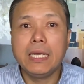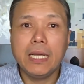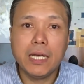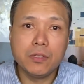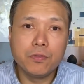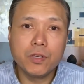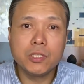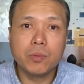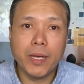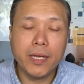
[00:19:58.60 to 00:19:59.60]
And the
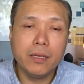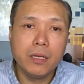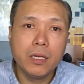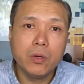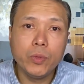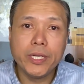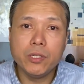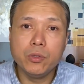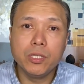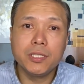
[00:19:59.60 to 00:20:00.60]
first way we can
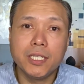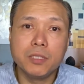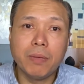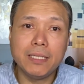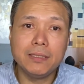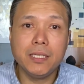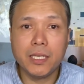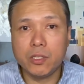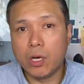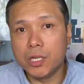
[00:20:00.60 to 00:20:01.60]
do this by
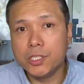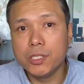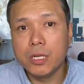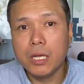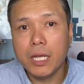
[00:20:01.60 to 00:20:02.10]
seeking knowledge.